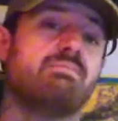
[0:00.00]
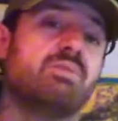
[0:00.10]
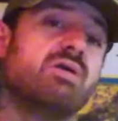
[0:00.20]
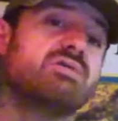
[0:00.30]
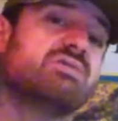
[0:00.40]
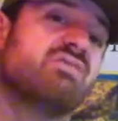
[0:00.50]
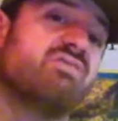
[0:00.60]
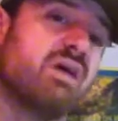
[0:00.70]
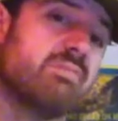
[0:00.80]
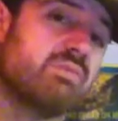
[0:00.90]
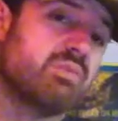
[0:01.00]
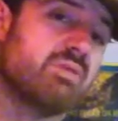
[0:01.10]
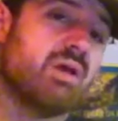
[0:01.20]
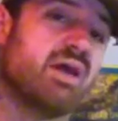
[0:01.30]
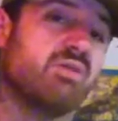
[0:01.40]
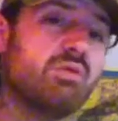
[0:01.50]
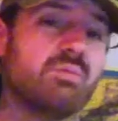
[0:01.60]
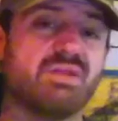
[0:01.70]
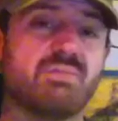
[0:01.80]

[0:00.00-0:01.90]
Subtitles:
Marriage is defined between a man and a woman.